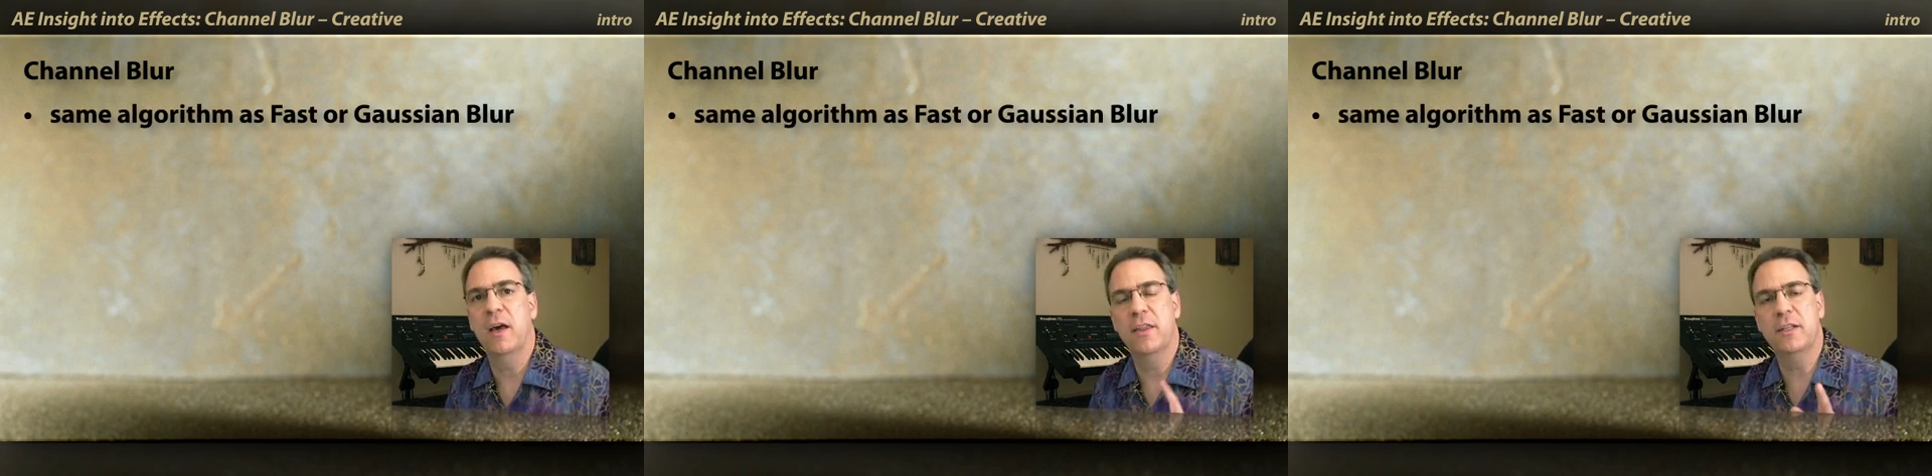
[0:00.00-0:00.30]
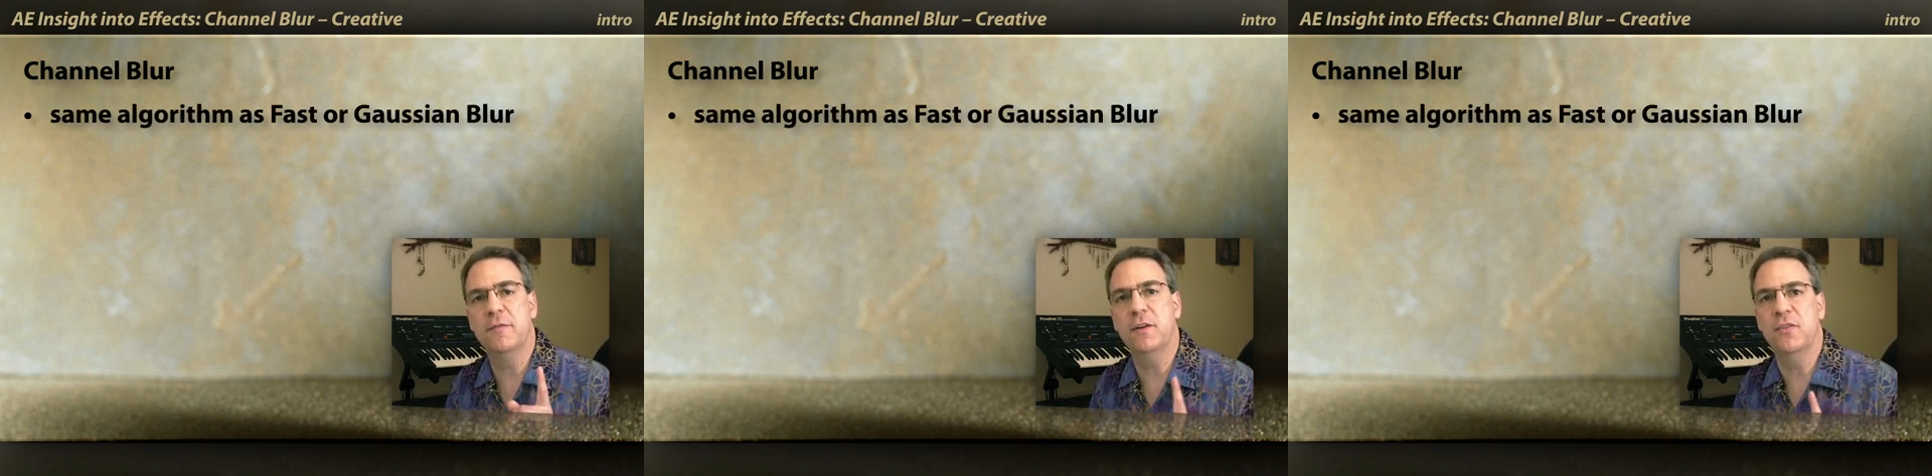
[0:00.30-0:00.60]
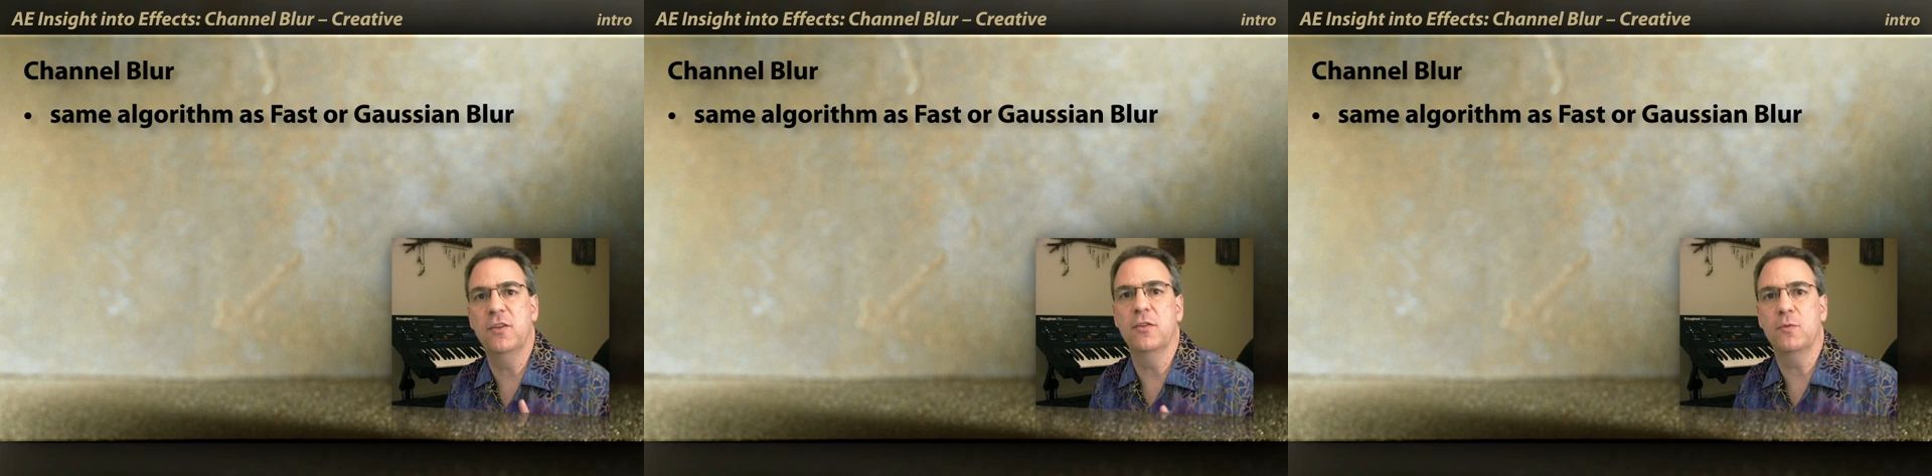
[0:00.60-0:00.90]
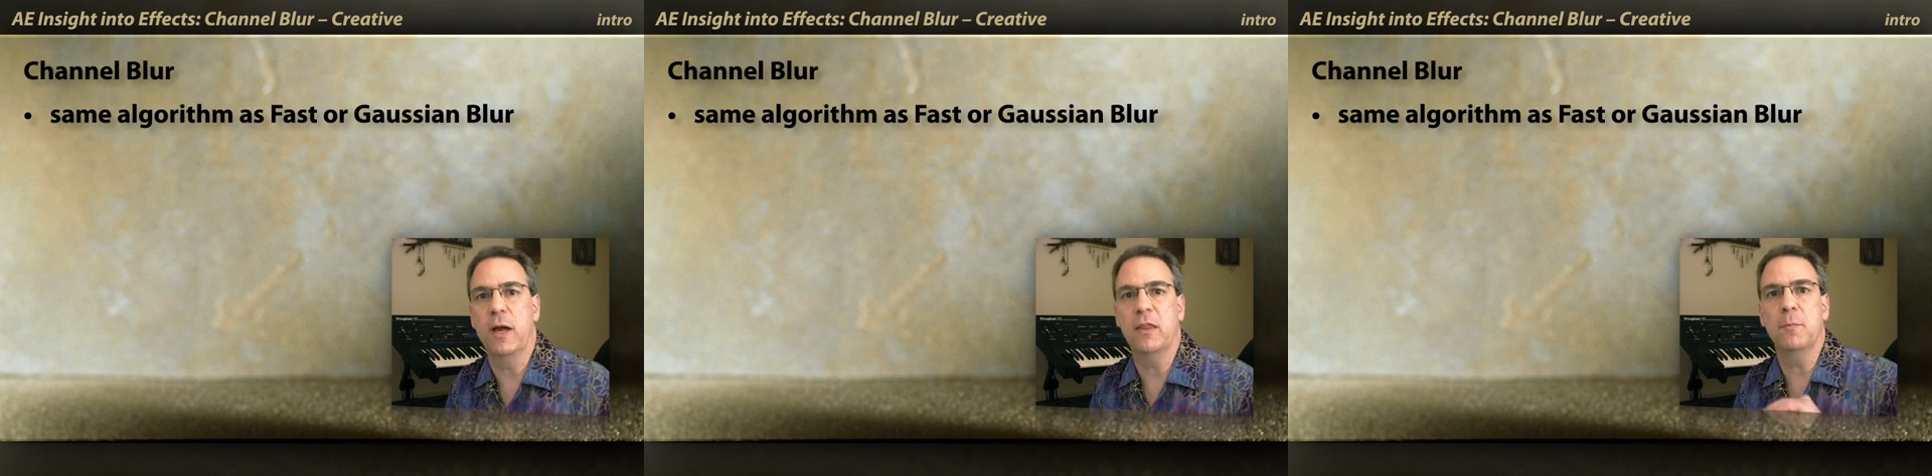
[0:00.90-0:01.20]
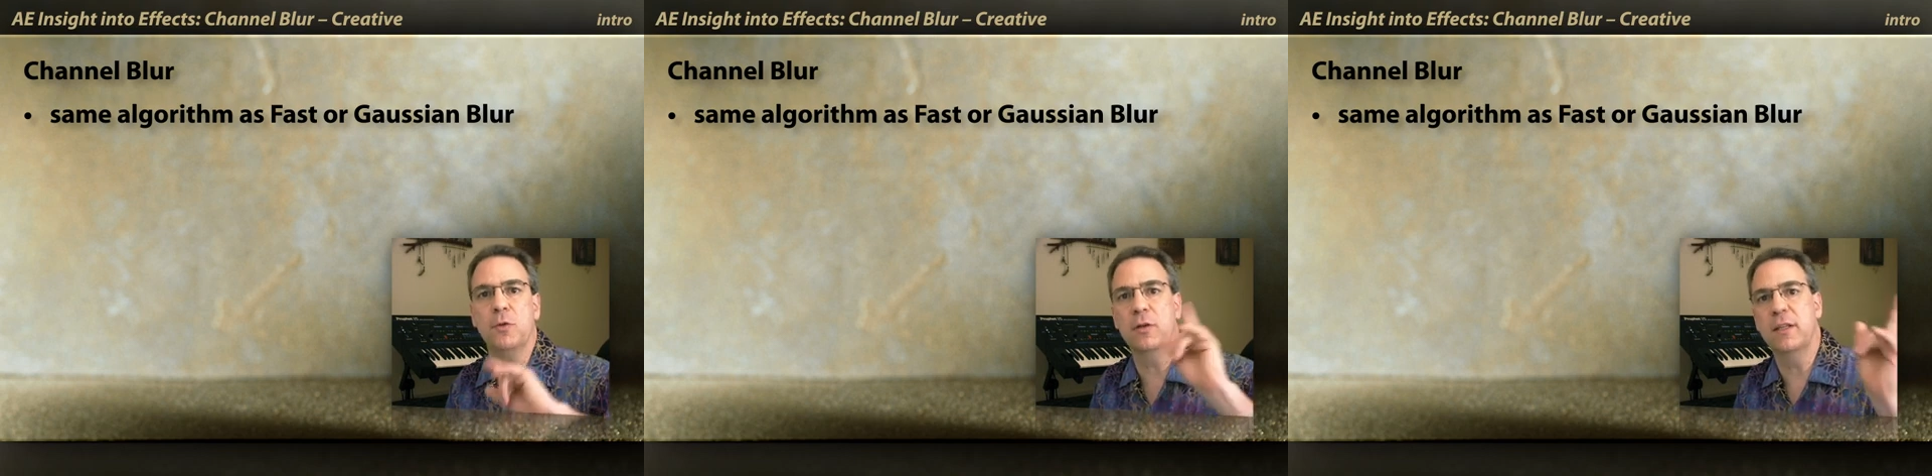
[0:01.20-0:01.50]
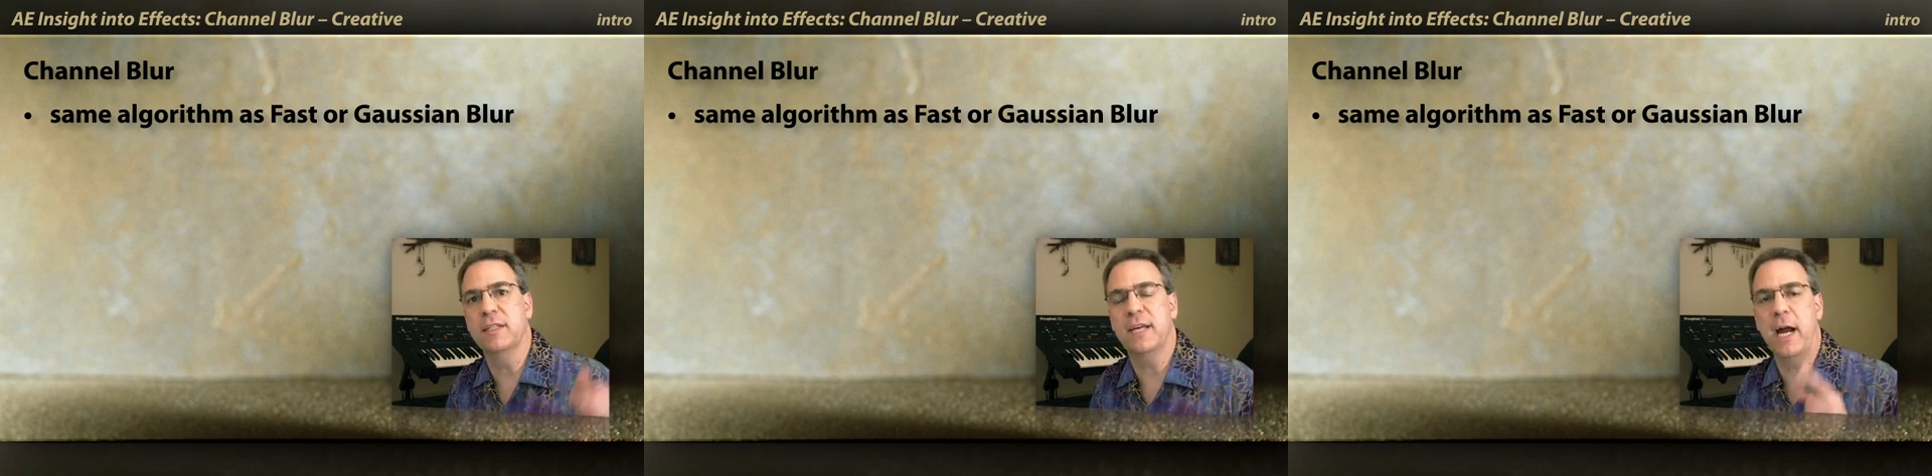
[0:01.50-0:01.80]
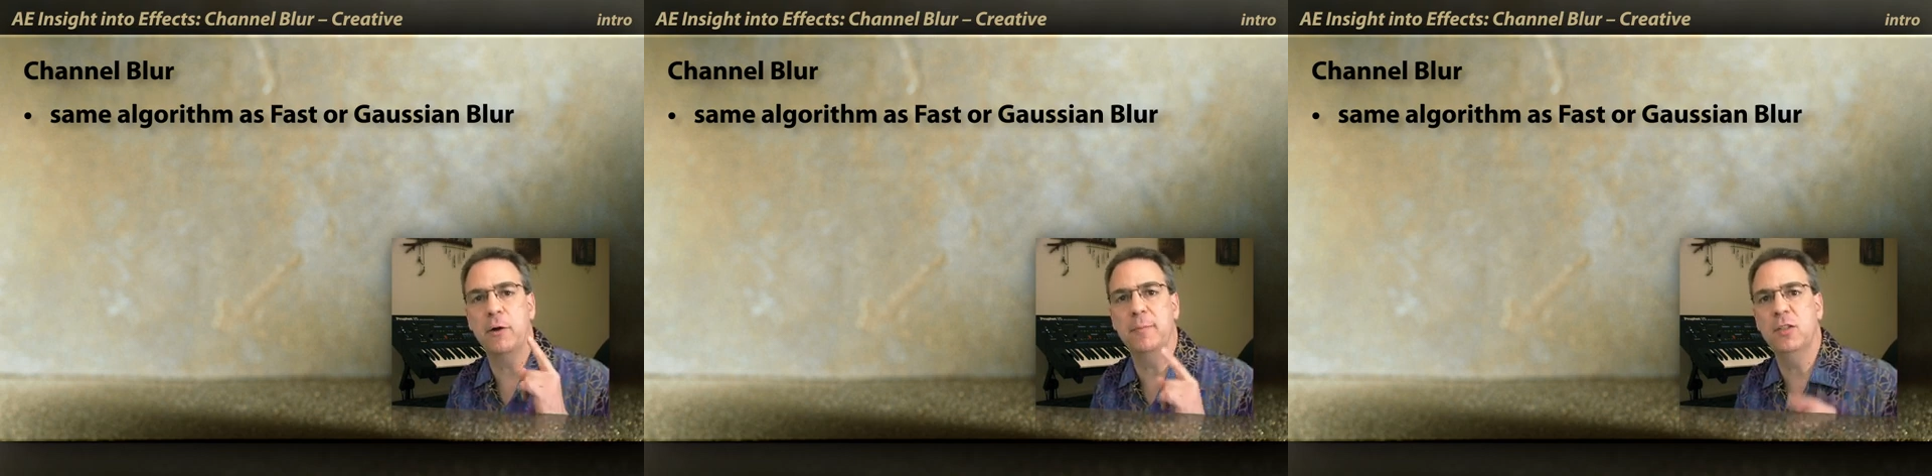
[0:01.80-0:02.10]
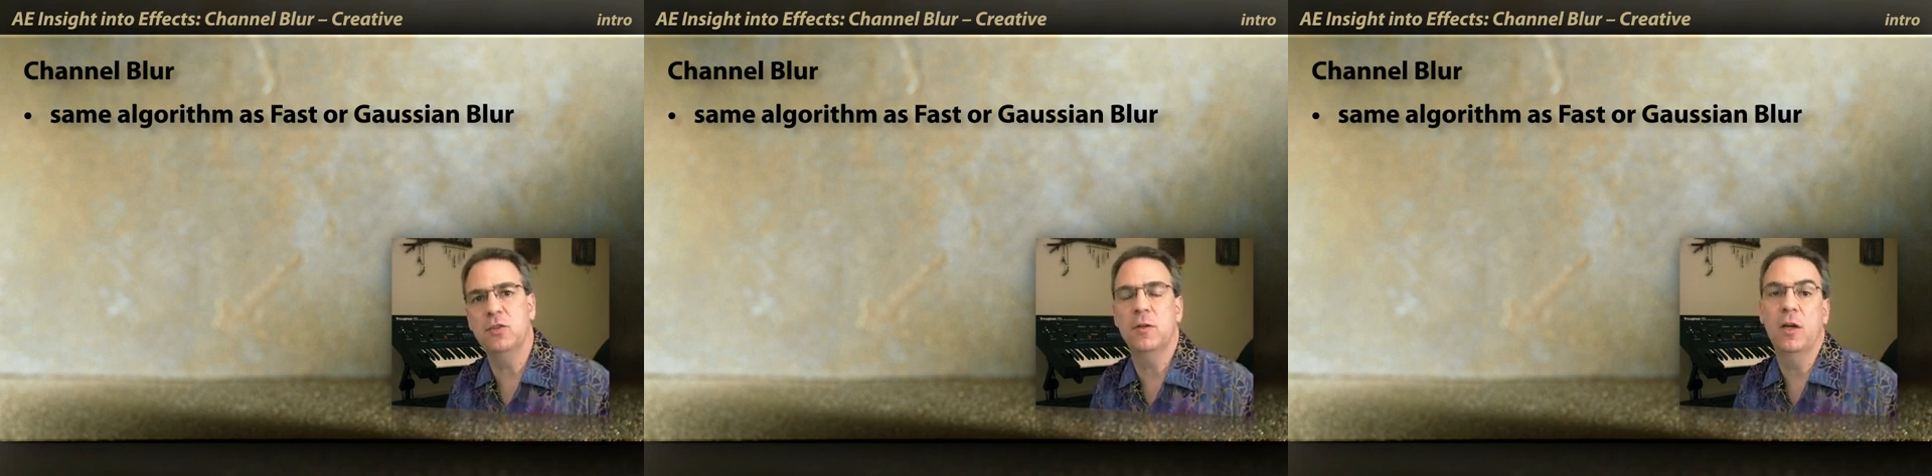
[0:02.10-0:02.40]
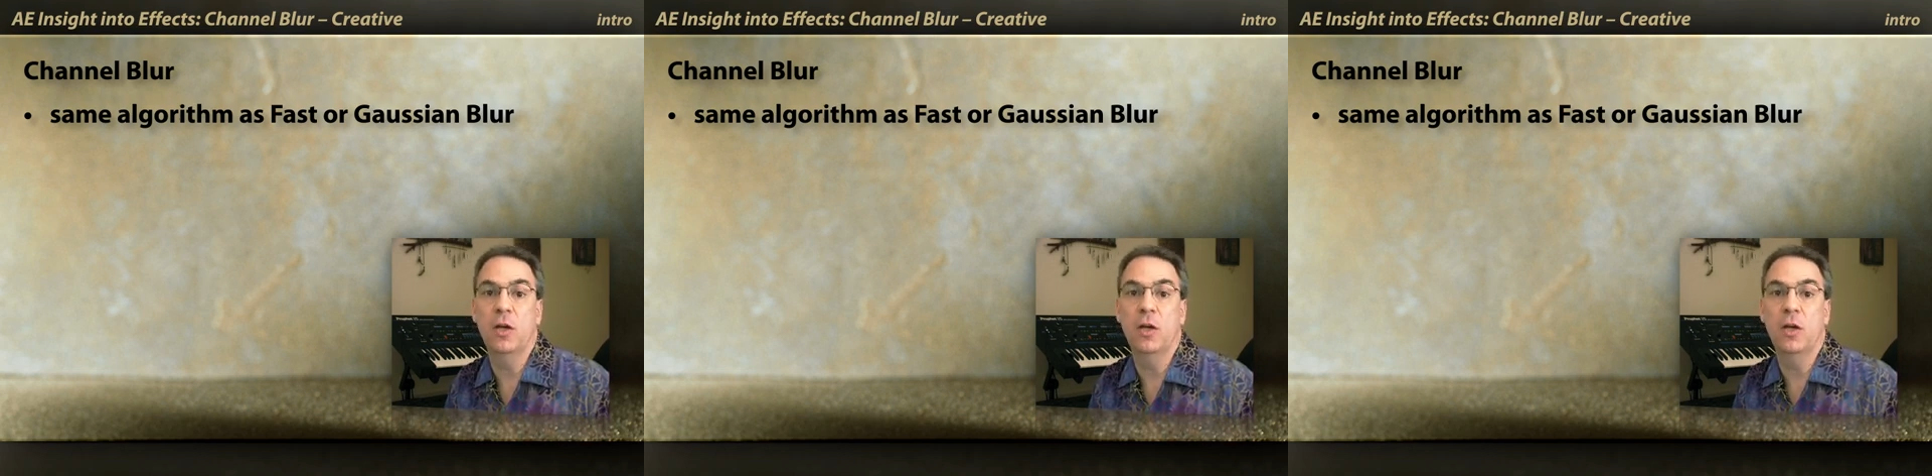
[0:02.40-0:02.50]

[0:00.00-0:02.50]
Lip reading: The difference is, rather than blurring the entire image,